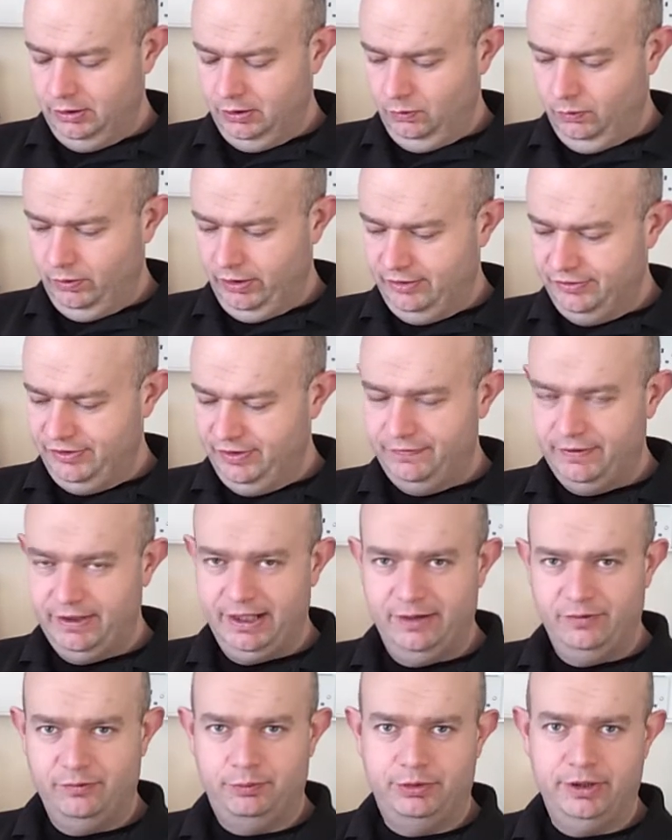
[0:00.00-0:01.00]
Whereas if I
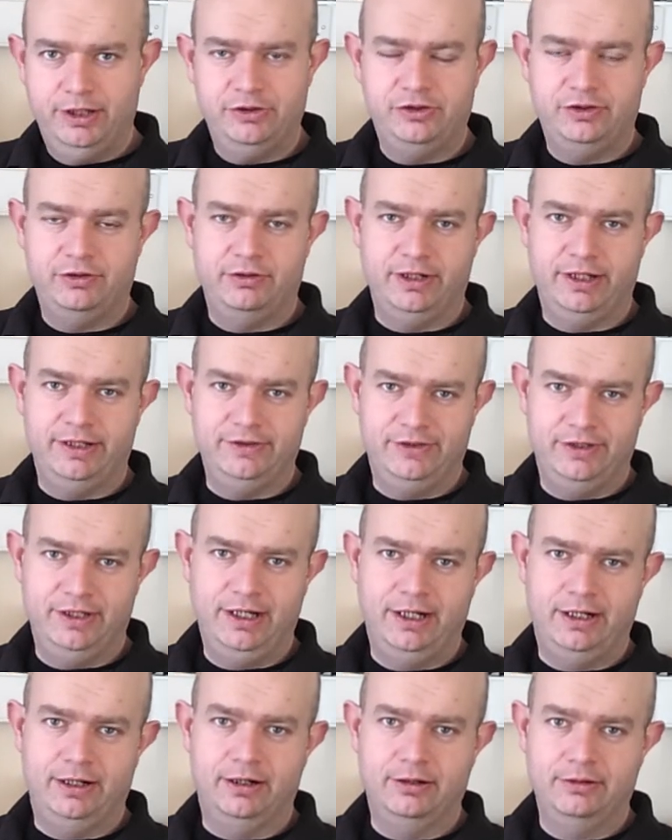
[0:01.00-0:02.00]
have pressurized
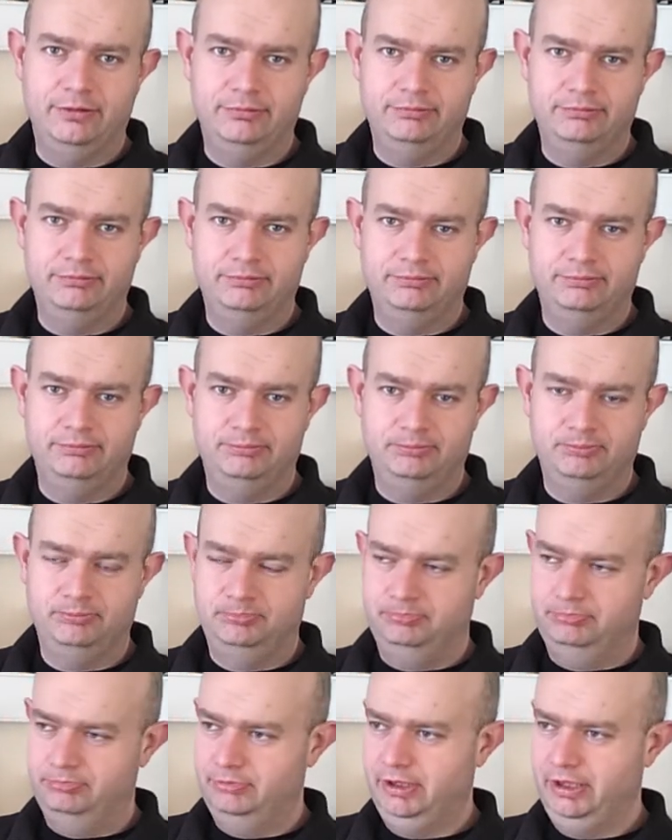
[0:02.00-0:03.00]
air,
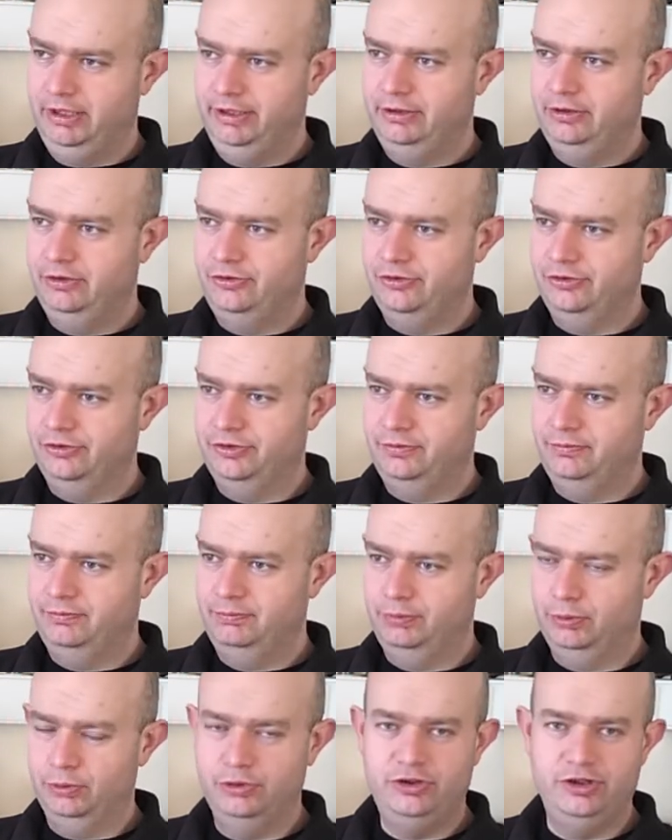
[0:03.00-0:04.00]
well, it'll just
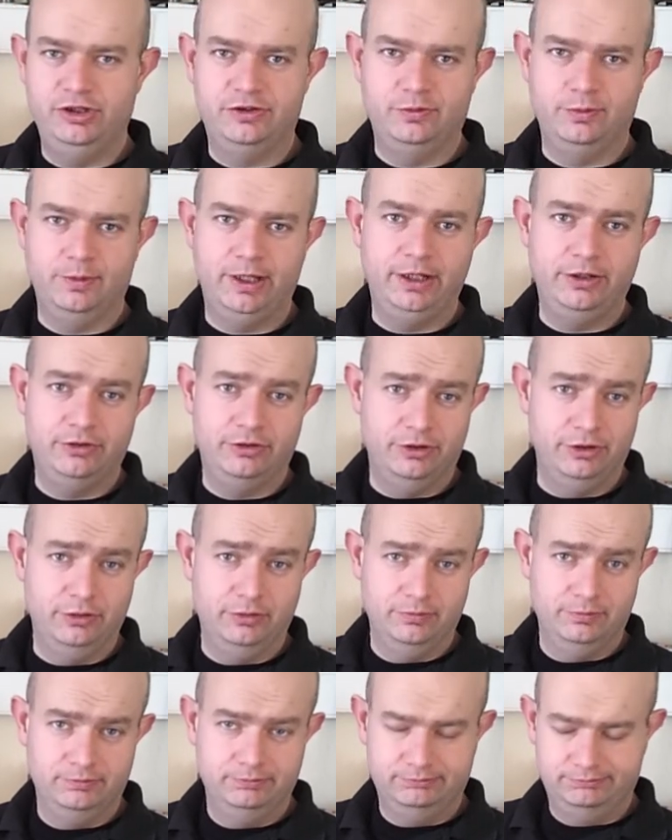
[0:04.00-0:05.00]
push its way through.
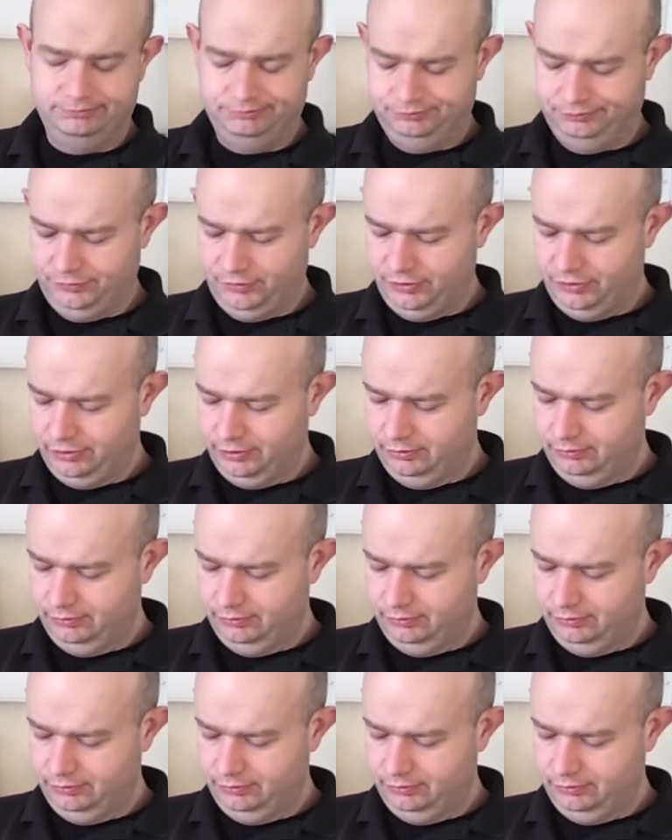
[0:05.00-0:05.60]
So,